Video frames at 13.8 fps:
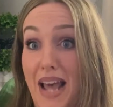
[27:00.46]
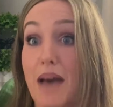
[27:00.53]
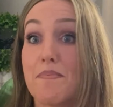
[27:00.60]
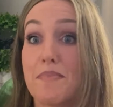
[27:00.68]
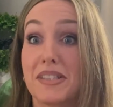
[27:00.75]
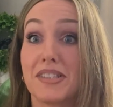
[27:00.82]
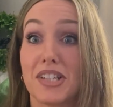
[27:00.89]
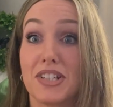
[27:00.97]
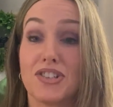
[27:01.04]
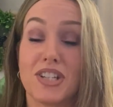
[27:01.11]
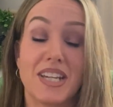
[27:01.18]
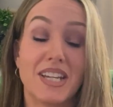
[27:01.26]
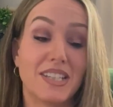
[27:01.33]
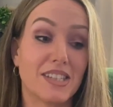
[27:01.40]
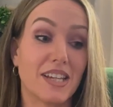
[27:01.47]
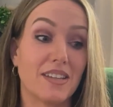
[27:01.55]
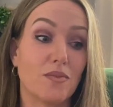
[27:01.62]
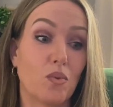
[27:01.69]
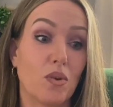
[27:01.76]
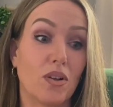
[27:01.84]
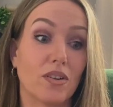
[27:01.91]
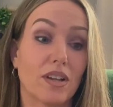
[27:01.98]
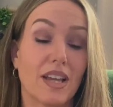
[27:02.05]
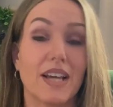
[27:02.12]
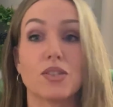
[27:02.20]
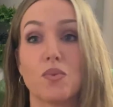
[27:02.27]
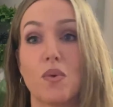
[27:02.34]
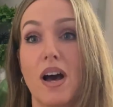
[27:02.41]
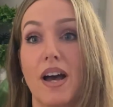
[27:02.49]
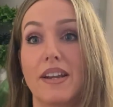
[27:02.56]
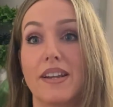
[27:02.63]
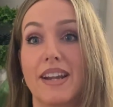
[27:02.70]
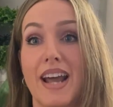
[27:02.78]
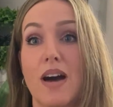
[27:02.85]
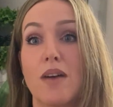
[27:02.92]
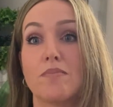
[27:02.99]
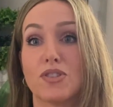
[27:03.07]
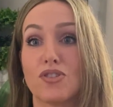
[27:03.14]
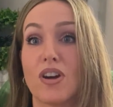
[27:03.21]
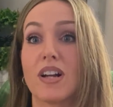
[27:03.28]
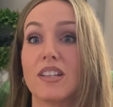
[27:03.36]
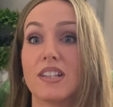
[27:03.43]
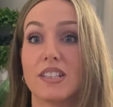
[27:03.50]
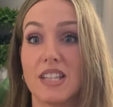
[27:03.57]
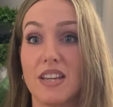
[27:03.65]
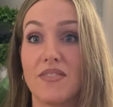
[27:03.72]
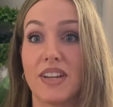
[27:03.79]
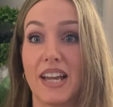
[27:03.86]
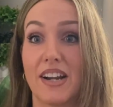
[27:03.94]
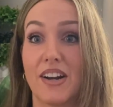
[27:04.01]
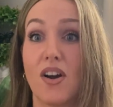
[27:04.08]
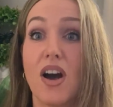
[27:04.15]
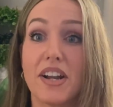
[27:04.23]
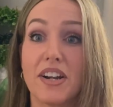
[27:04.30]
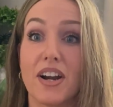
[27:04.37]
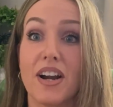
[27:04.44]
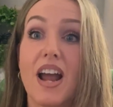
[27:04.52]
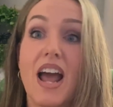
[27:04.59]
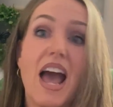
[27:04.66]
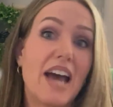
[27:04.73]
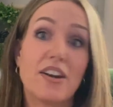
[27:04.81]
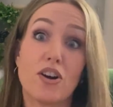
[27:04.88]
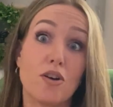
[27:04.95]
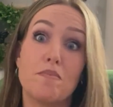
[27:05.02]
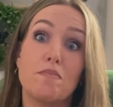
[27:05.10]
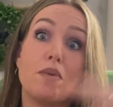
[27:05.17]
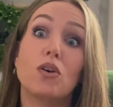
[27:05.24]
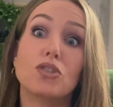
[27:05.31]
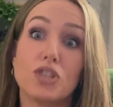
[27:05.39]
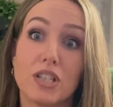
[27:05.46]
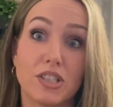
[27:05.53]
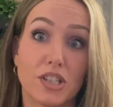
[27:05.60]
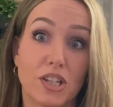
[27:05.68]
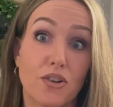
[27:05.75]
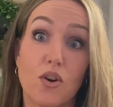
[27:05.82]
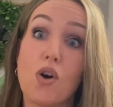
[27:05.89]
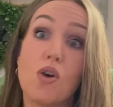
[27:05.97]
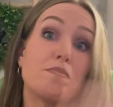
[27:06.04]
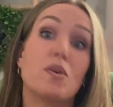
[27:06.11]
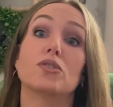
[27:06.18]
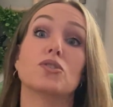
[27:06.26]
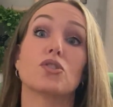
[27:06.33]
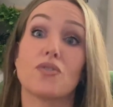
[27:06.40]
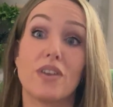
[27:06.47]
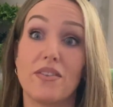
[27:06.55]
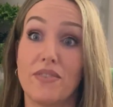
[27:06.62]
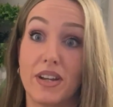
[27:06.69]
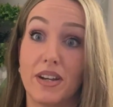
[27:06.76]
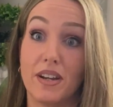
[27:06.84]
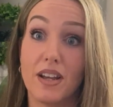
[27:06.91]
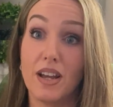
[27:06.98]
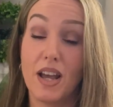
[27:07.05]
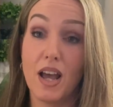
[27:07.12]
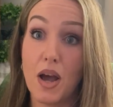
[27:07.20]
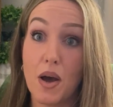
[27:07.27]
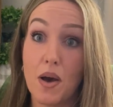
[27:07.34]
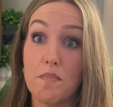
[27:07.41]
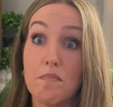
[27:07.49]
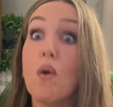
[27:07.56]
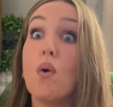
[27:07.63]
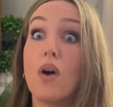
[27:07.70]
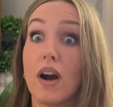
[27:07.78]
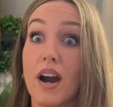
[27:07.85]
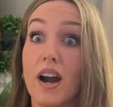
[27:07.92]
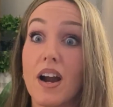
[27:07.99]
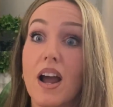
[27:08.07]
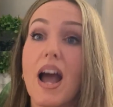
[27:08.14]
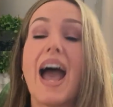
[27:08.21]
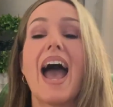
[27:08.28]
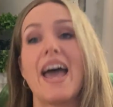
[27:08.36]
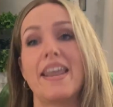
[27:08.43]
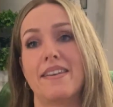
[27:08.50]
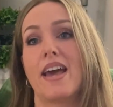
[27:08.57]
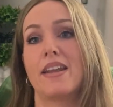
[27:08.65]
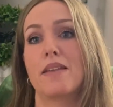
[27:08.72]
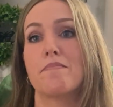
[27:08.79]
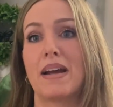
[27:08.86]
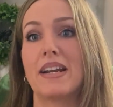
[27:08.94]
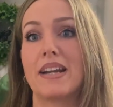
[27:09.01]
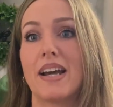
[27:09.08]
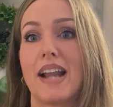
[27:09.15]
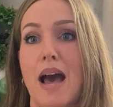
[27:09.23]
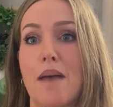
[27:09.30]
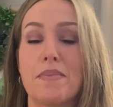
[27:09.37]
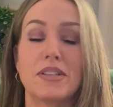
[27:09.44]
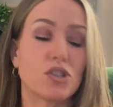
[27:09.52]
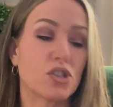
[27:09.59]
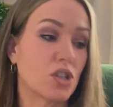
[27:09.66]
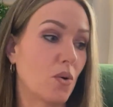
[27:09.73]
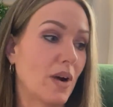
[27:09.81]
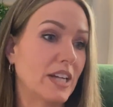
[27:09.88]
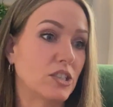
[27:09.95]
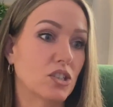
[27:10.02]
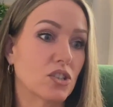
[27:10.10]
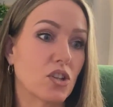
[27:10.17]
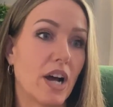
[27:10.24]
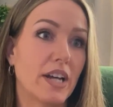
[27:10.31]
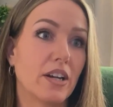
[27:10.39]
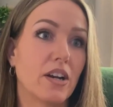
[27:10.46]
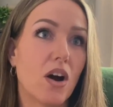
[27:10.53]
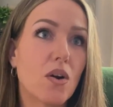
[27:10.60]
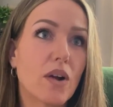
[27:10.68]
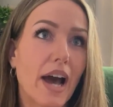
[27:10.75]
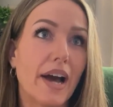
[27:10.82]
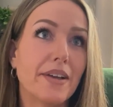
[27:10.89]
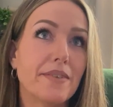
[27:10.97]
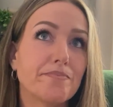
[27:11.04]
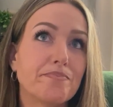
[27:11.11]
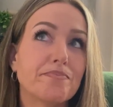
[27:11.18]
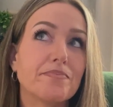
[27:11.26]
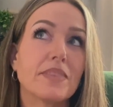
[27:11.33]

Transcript: happens and she needs it. Well, guess what? Now I'm struggling to even get it on her, and her emotions and her hormones are even more, and it might not happen. So I decided, okay,